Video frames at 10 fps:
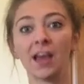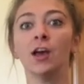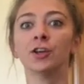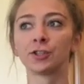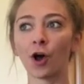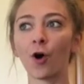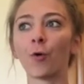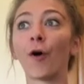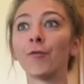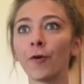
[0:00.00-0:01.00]

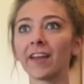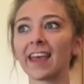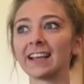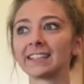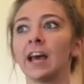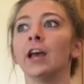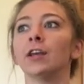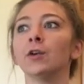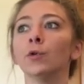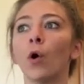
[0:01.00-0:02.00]
So for this,
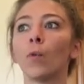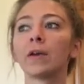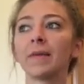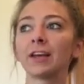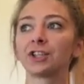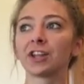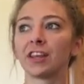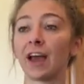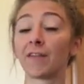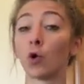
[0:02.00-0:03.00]
you want to make sure that
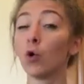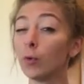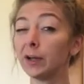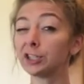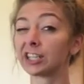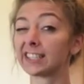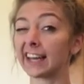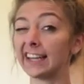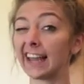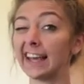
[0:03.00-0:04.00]
you have a whole bunch of
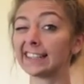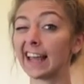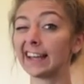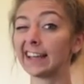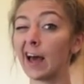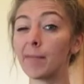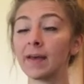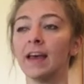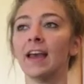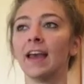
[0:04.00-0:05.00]
sunny days lined up
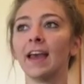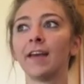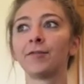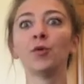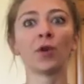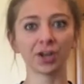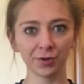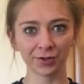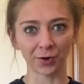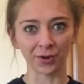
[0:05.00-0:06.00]
if you want to
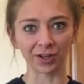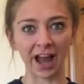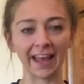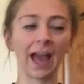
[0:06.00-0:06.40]
do solar dyeing.